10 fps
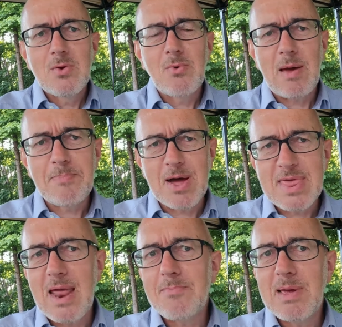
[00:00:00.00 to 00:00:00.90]
Right, by
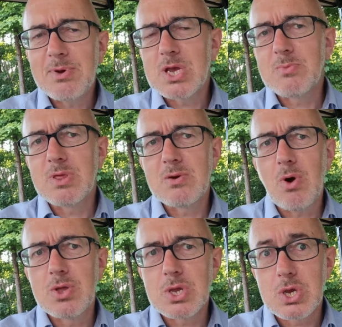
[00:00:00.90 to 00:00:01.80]
then, maybe some of the
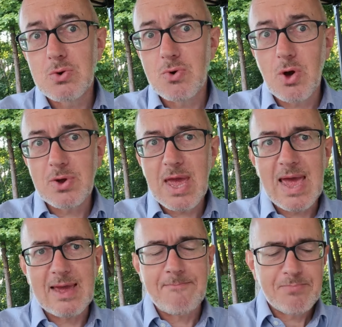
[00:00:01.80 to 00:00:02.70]
ones who were
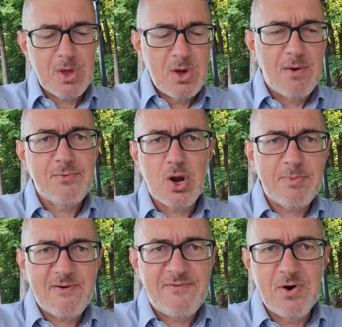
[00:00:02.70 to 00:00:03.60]
okay have got a
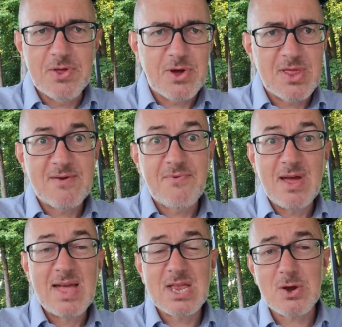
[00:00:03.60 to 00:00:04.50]
bit further and they've
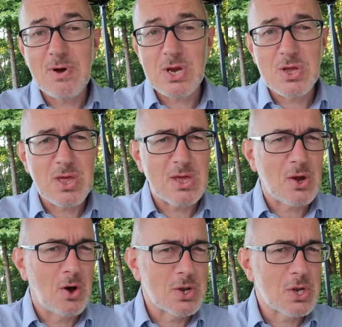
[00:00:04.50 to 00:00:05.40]
hit a question that they
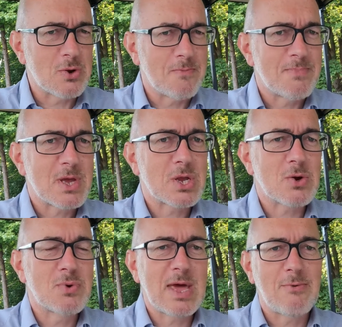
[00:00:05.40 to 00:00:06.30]
can't do. They're
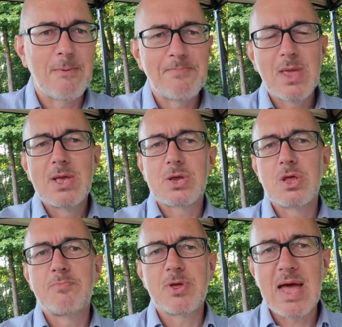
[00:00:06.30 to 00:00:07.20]
stuck with that one. So
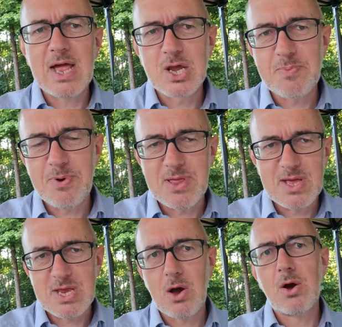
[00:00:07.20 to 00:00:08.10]
they'll put the hand up and they'll
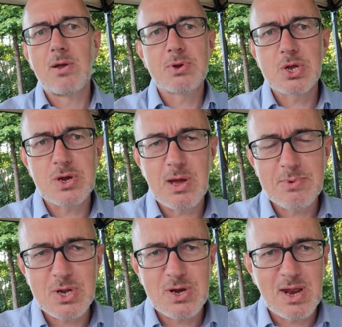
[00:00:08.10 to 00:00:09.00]
say, oh, I'm stuck.
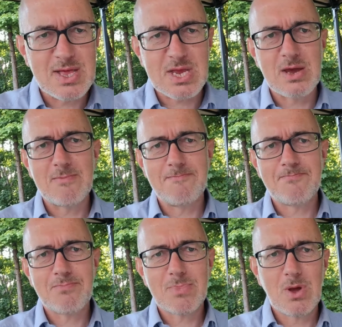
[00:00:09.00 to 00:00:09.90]
And I'll say,
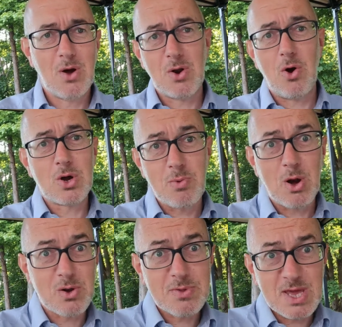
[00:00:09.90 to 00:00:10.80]
oh no, come
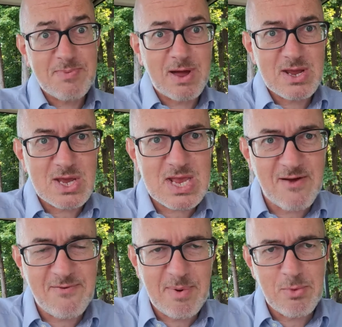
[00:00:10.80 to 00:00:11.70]
on, think about it
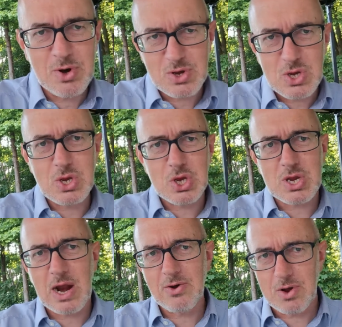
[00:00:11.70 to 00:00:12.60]
yourself a bit more. You just
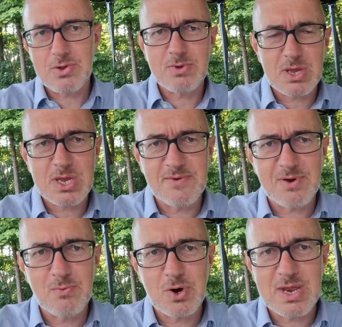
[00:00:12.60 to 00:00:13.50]
carry on, see if you
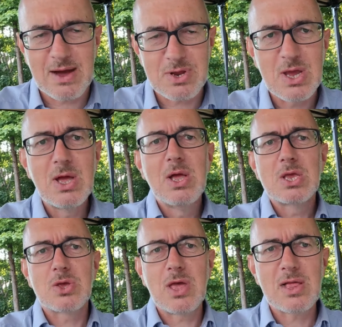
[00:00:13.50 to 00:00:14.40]
can work it out.
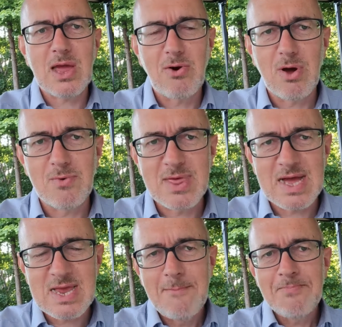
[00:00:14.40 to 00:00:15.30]
So they'll carry on with that.